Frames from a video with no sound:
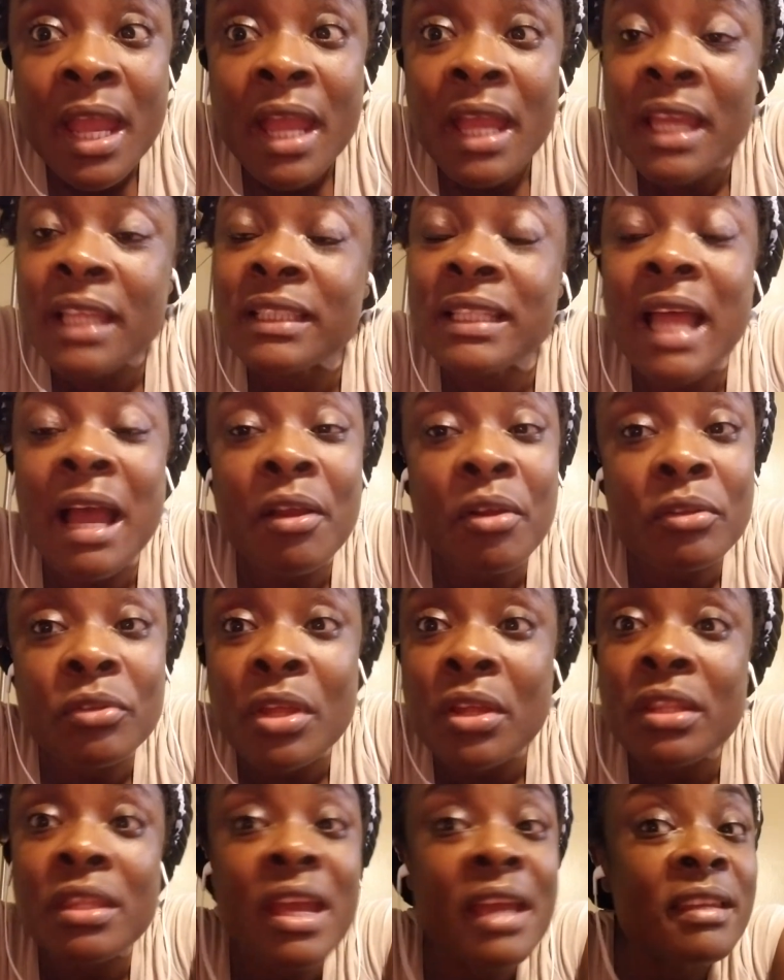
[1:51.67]
it's not,
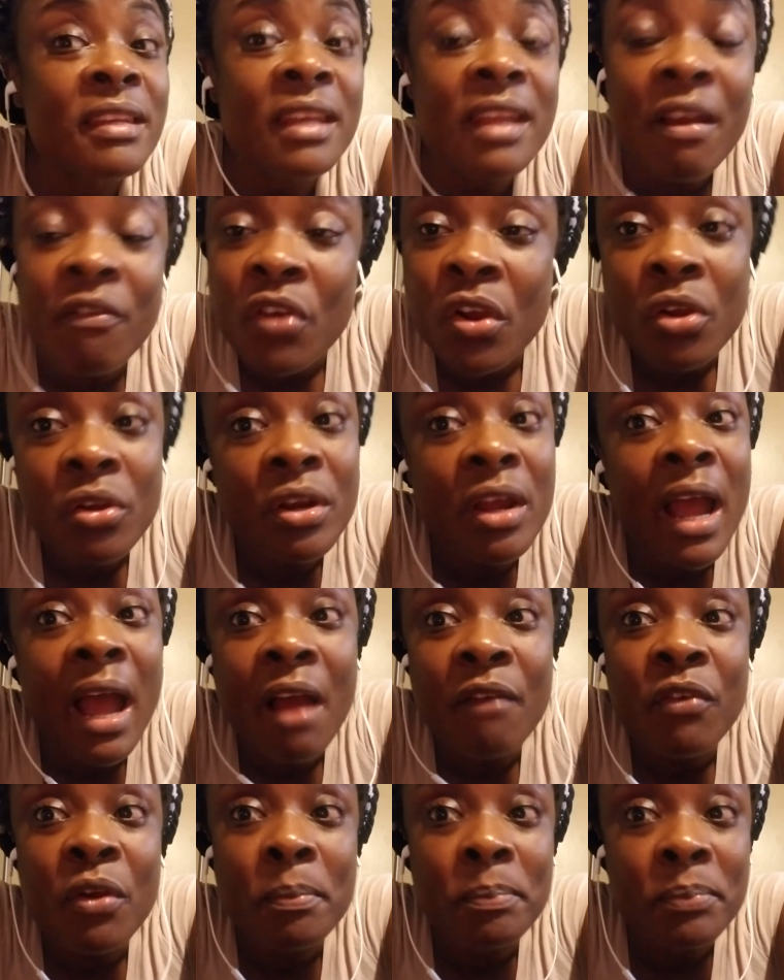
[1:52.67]
they're, they're never going to
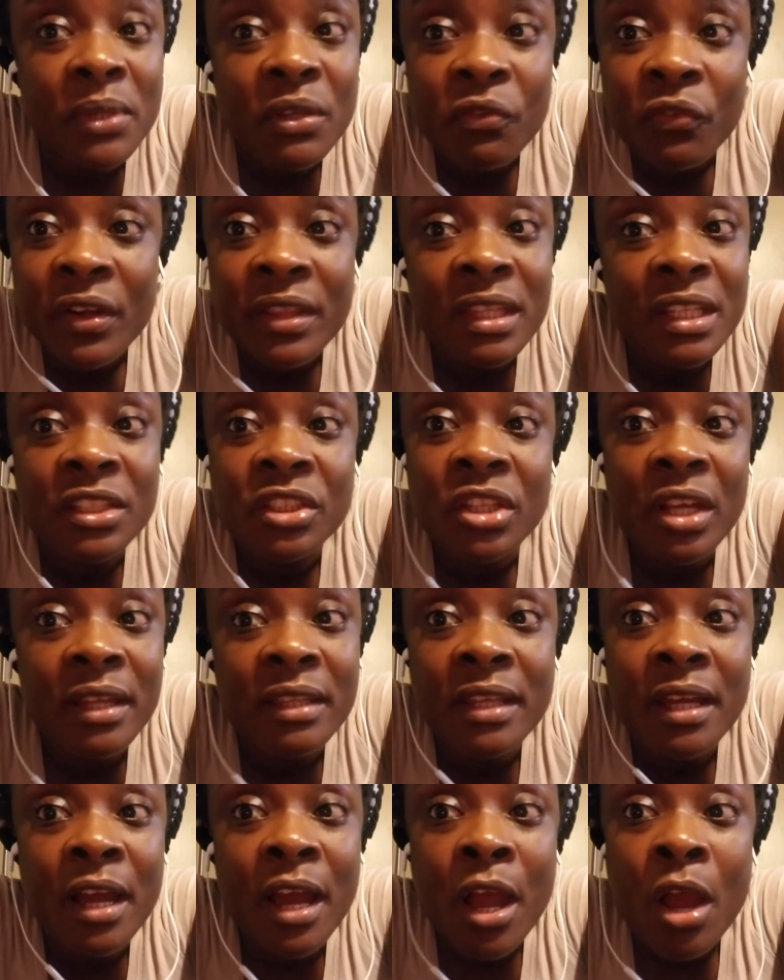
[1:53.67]
have a beef with each
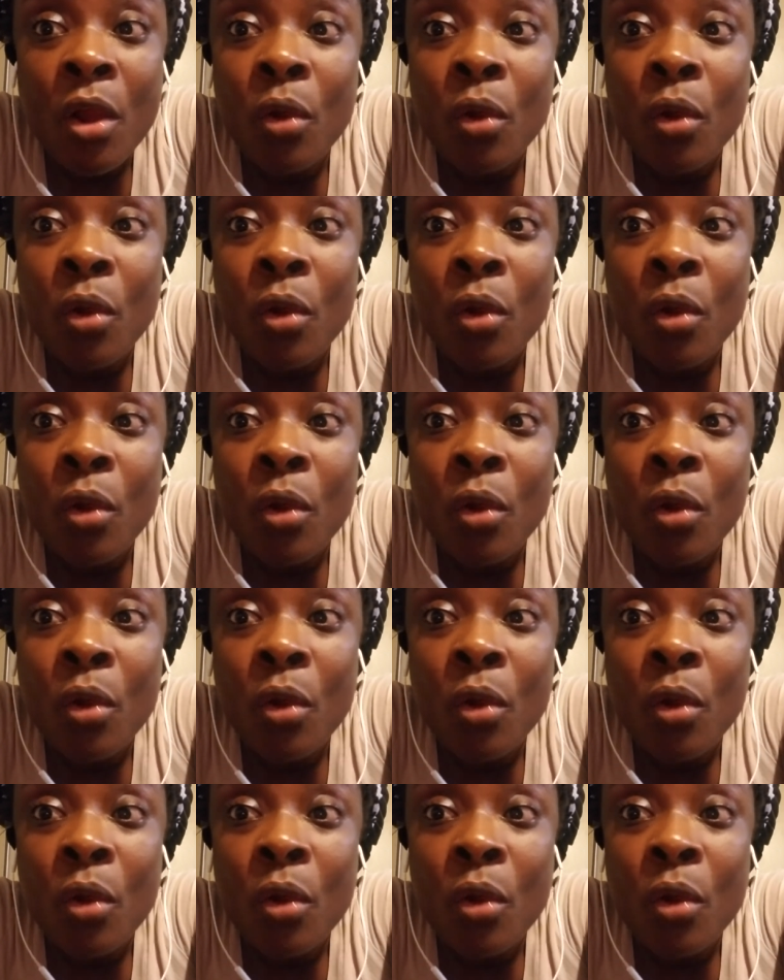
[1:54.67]
other.